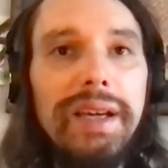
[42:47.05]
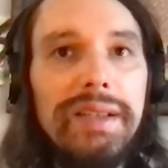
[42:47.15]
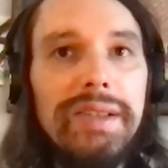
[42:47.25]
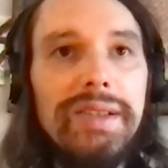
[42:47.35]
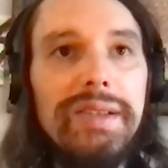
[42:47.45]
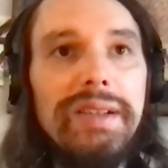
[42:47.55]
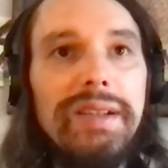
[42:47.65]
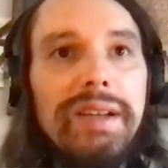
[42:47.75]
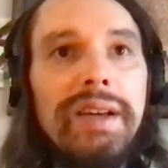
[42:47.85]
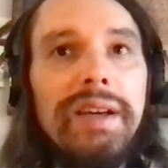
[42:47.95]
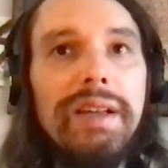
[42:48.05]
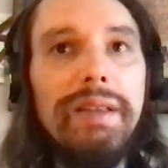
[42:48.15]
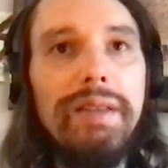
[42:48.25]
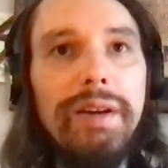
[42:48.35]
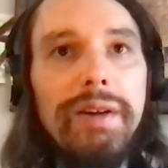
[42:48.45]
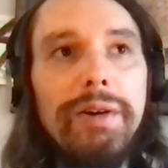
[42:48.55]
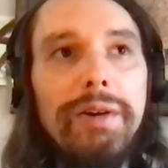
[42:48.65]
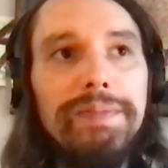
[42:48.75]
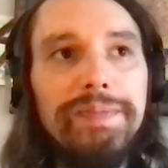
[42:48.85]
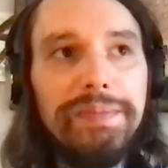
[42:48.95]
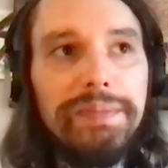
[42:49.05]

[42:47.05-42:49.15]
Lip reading: It's their